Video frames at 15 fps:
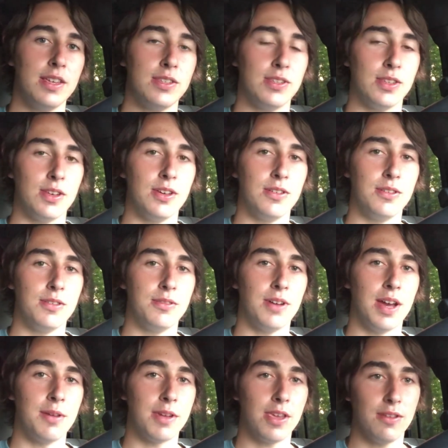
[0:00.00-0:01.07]
So
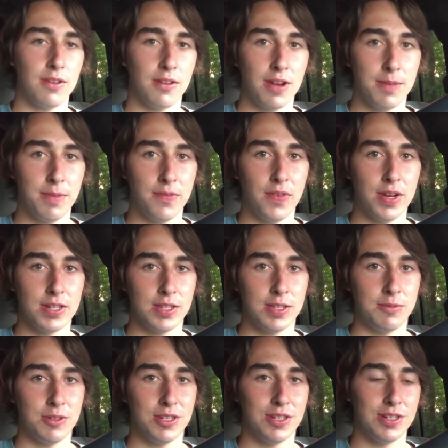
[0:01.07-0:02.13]
I would go to grab the fire
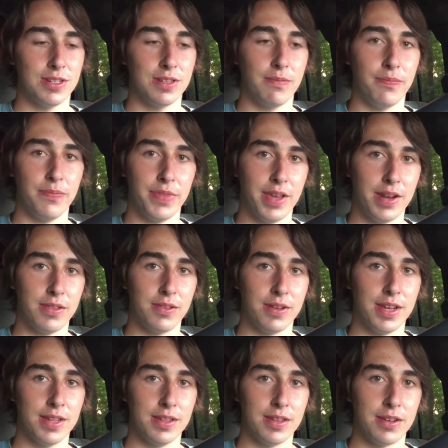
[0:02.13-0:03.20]
extinguisher that I thought
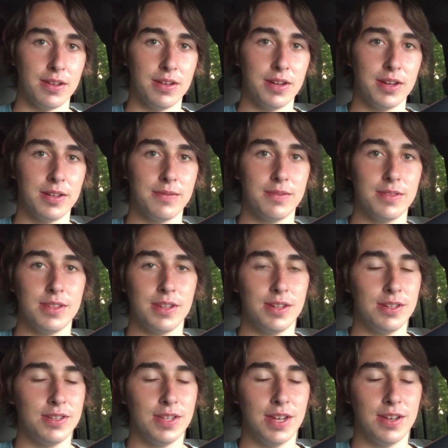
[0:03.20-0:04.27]
I had in the car.
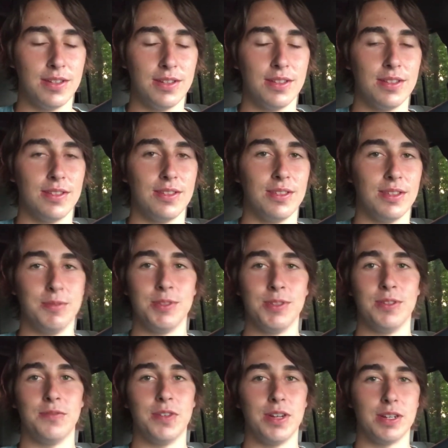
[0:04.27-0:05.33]
Turns out there was
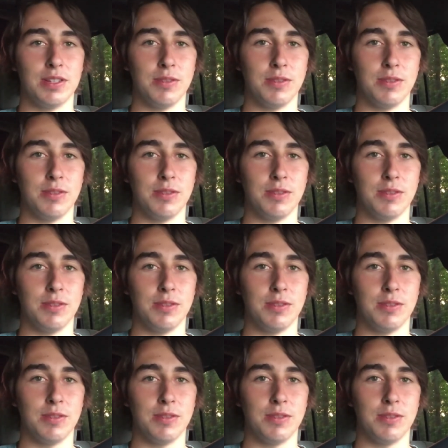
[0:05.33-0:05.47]
no fire